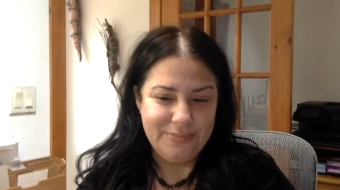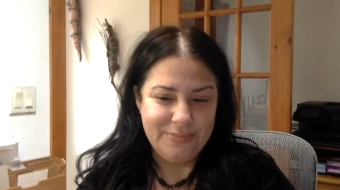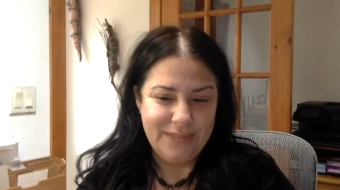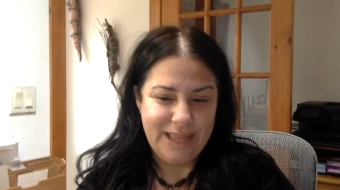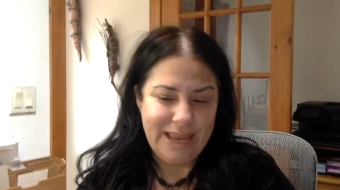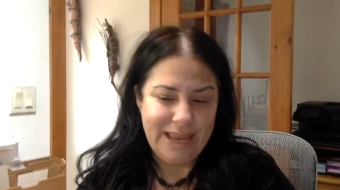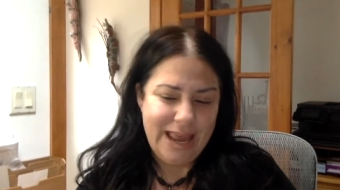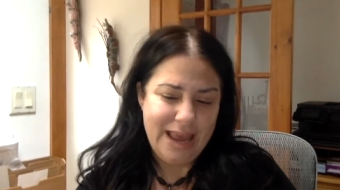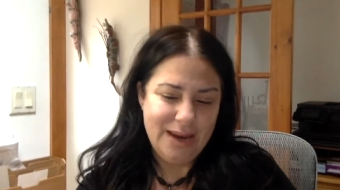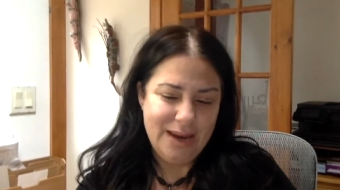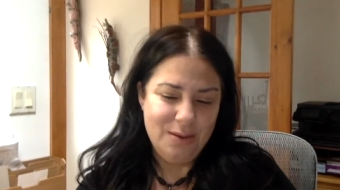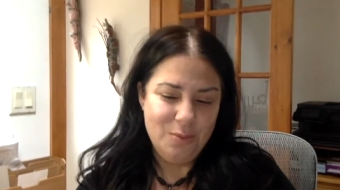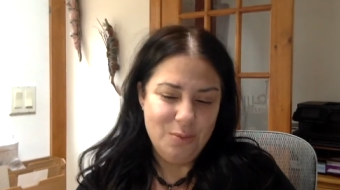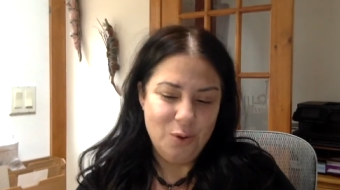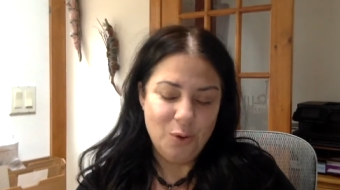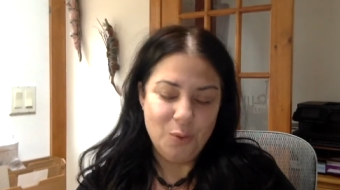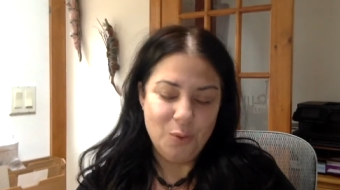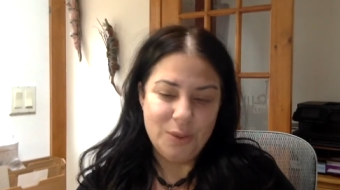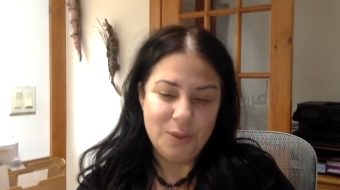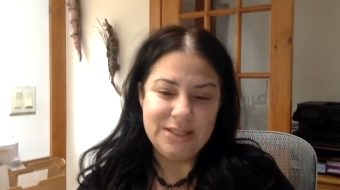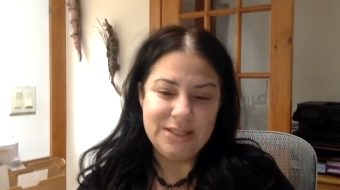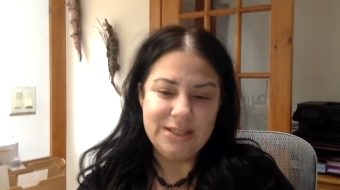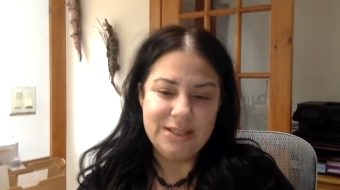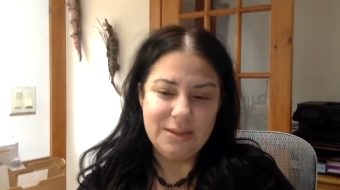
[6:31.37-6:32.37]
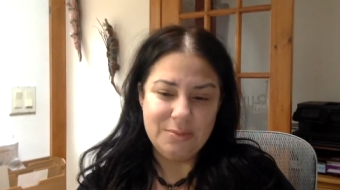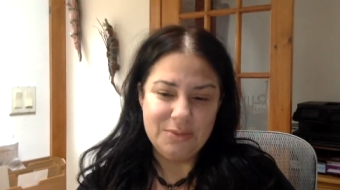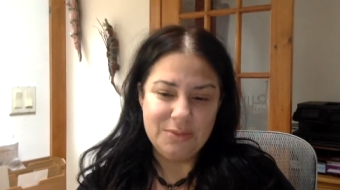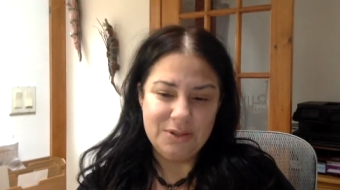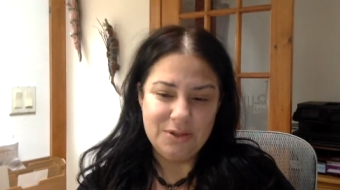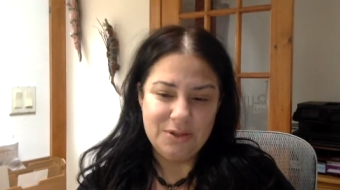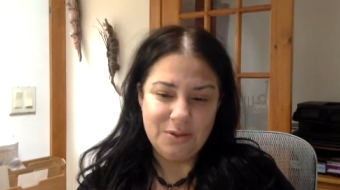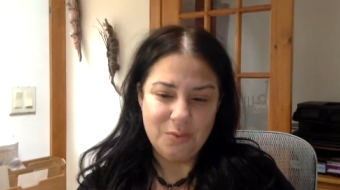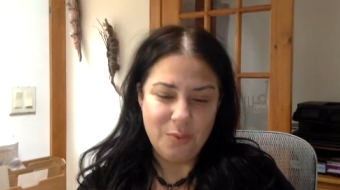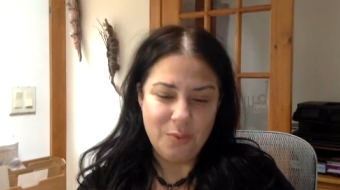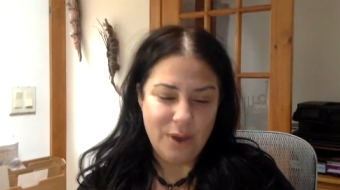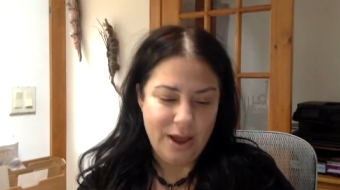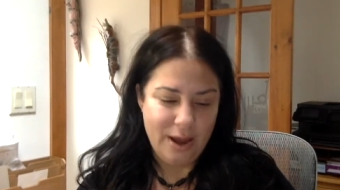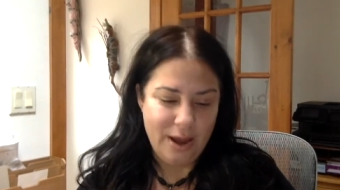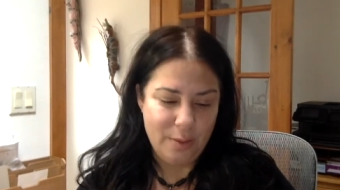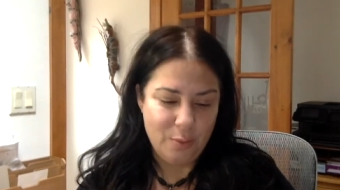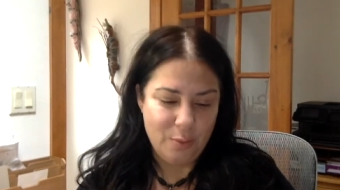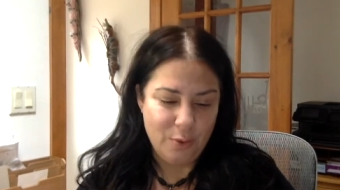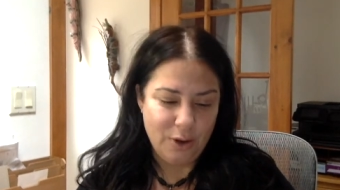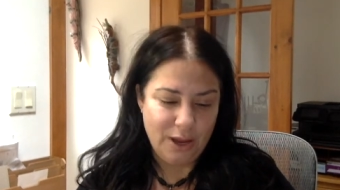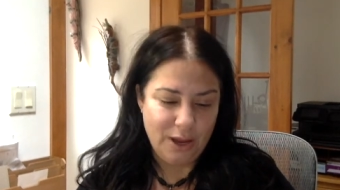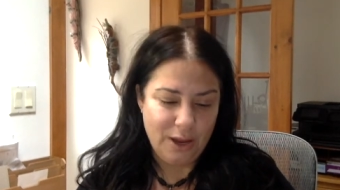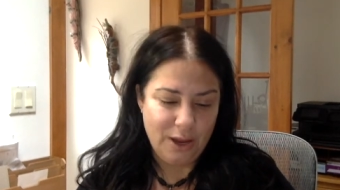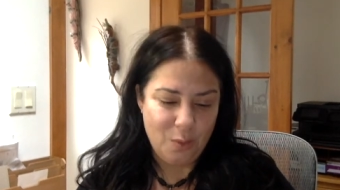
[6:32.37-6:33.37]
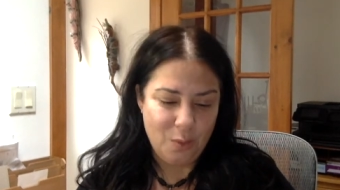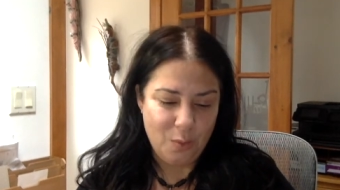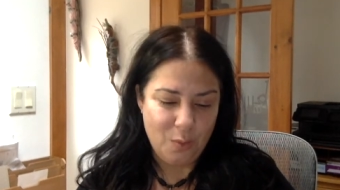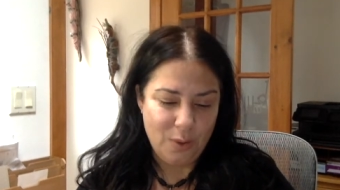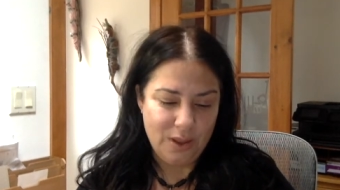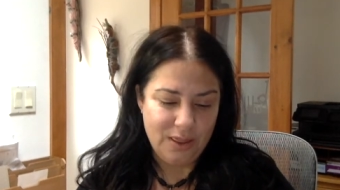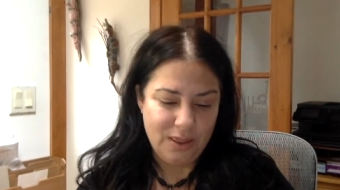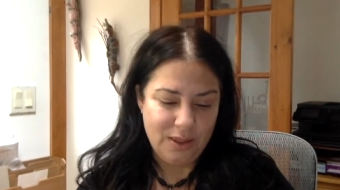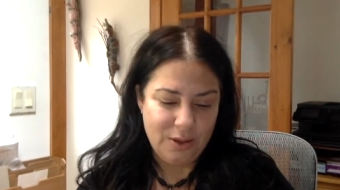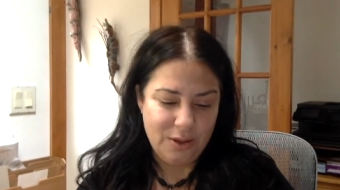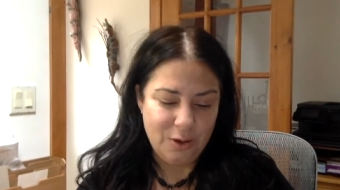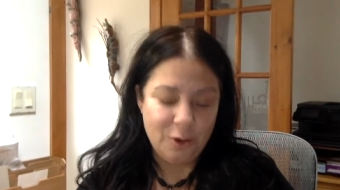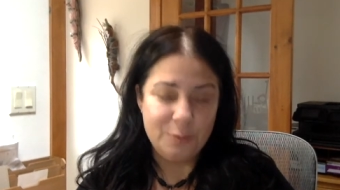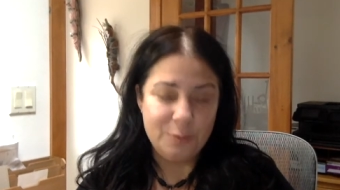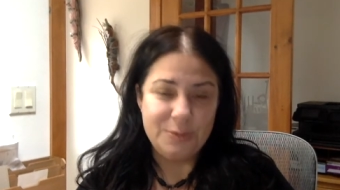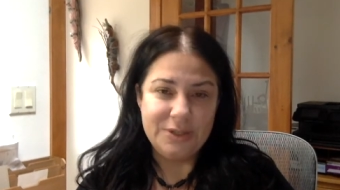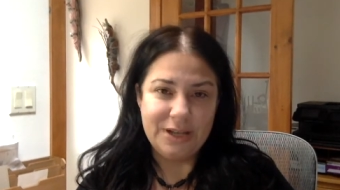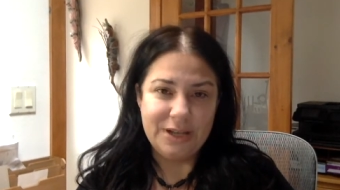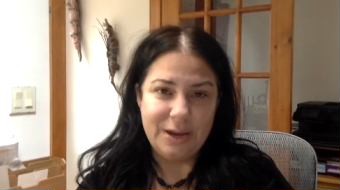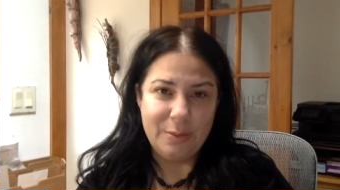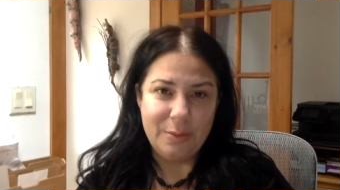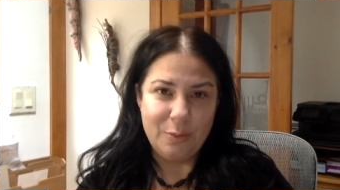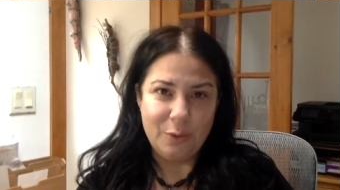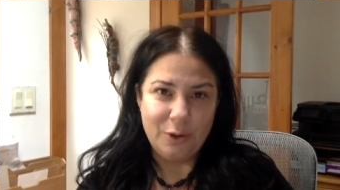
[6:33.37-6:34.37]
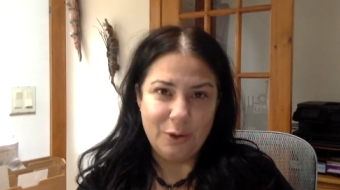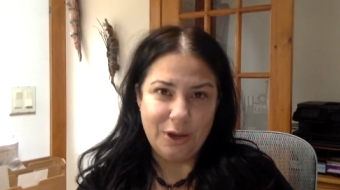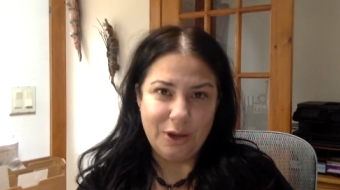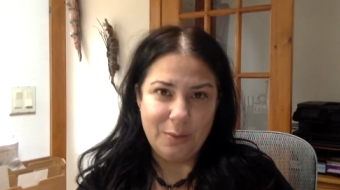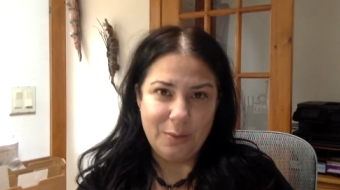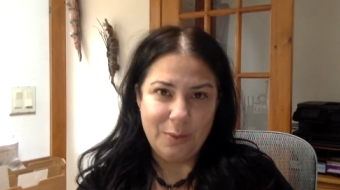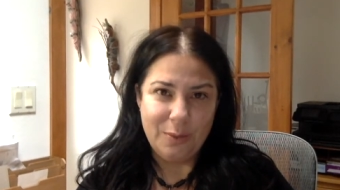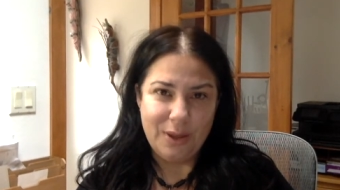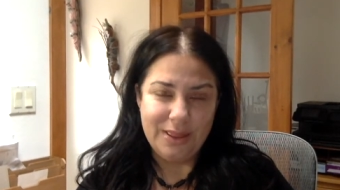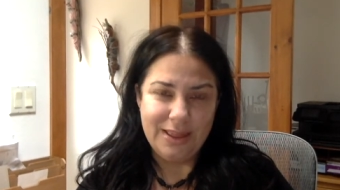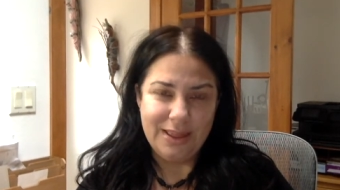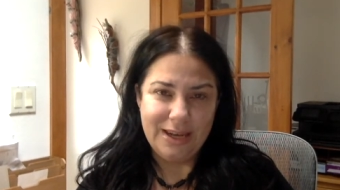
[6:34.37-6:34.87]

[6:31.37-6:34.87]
it added more wisdom to the way I'm working with the herbs that I'm working with